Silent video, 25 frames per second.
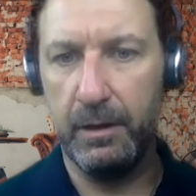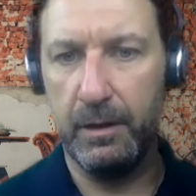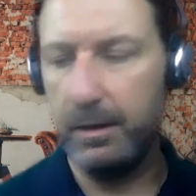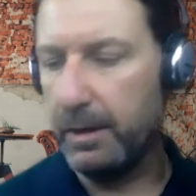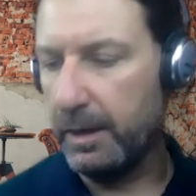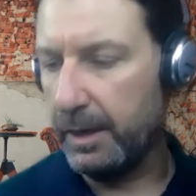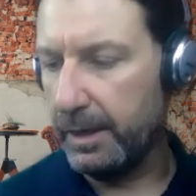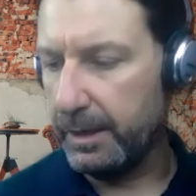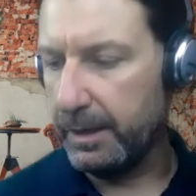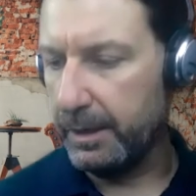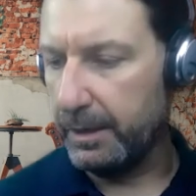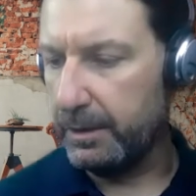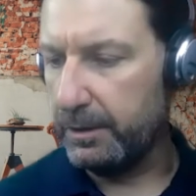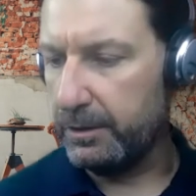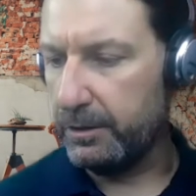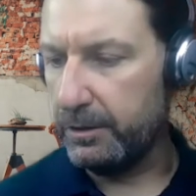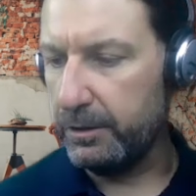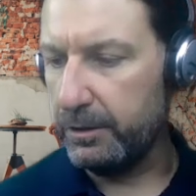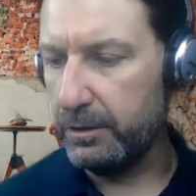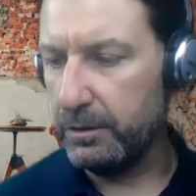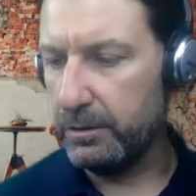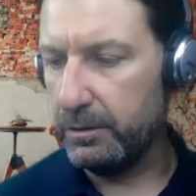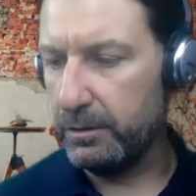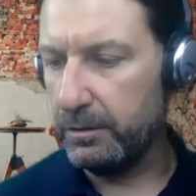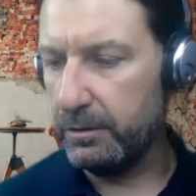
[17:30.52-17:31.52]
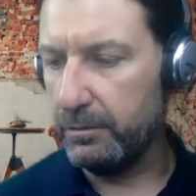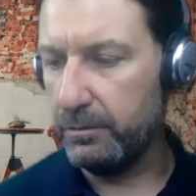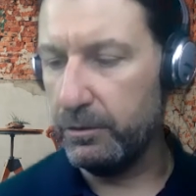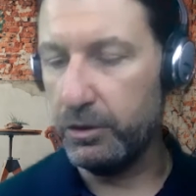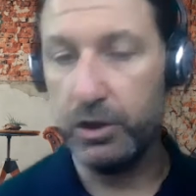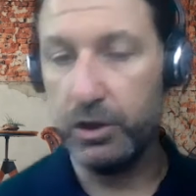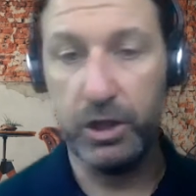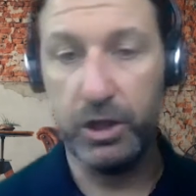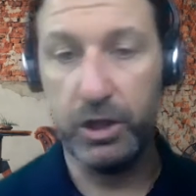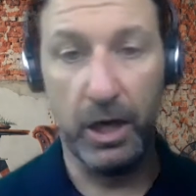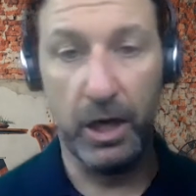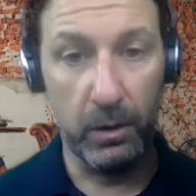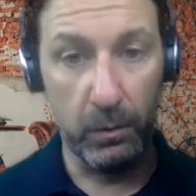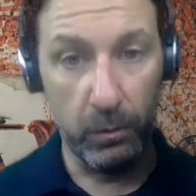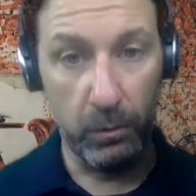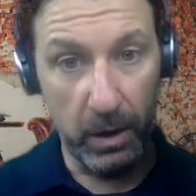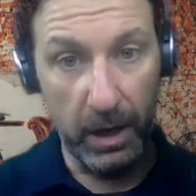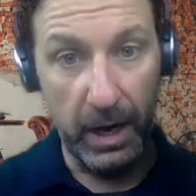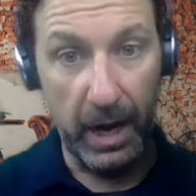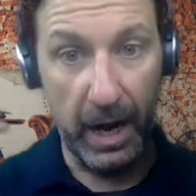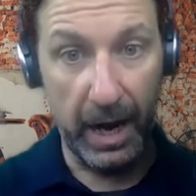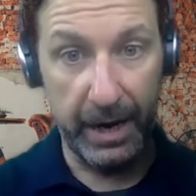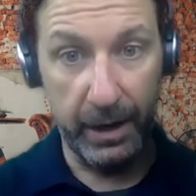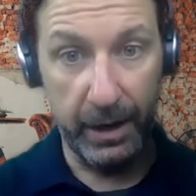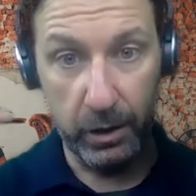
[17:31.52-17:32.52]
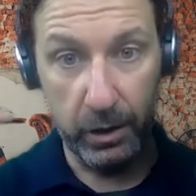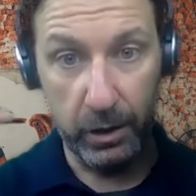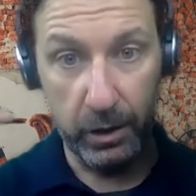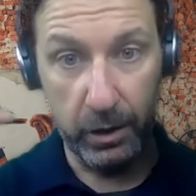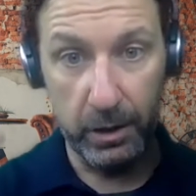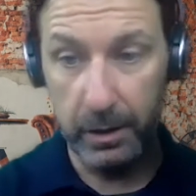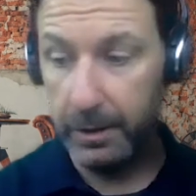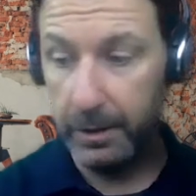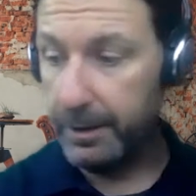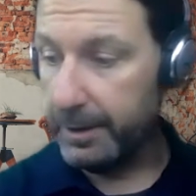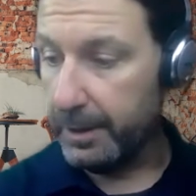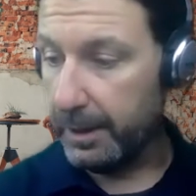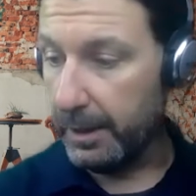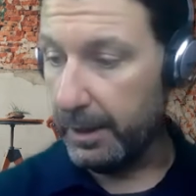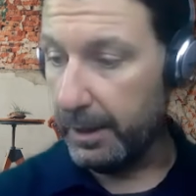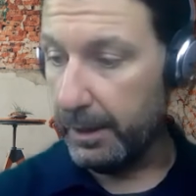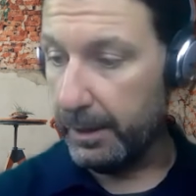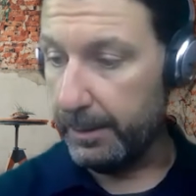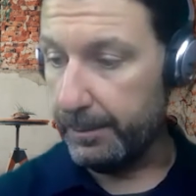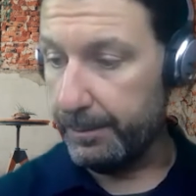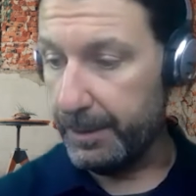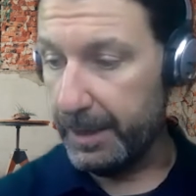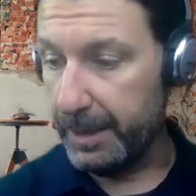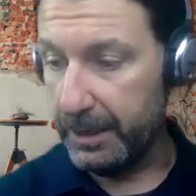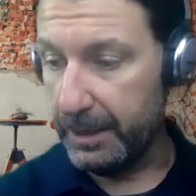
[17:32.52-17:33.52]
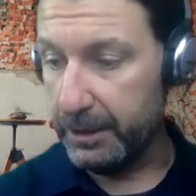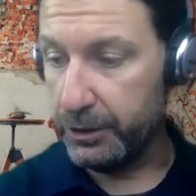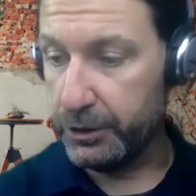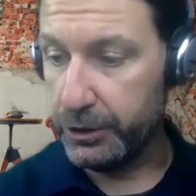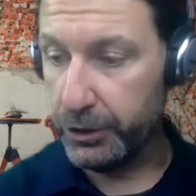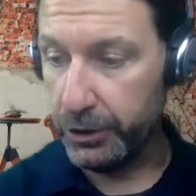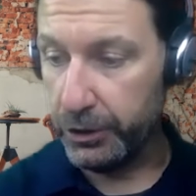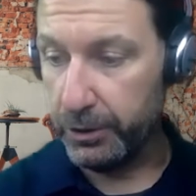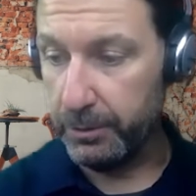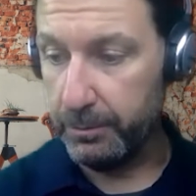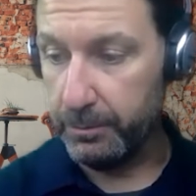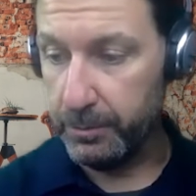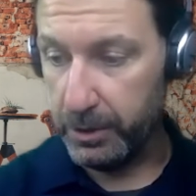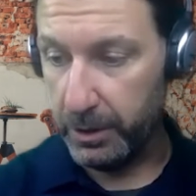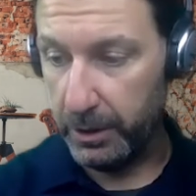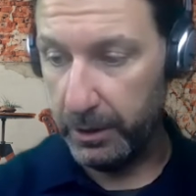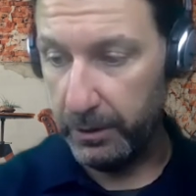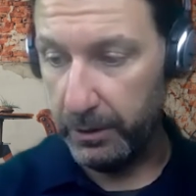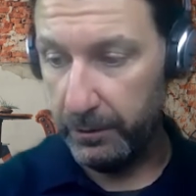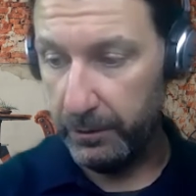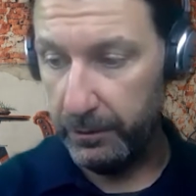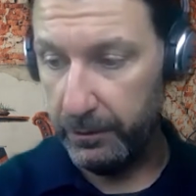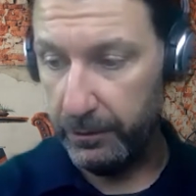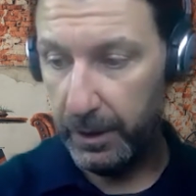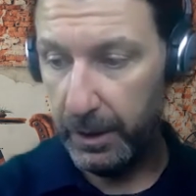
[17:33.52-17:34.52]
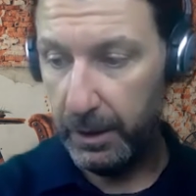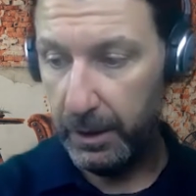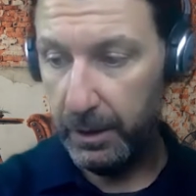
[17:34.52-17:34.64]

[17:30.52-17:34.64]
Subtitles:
And I could share what I heard in terms of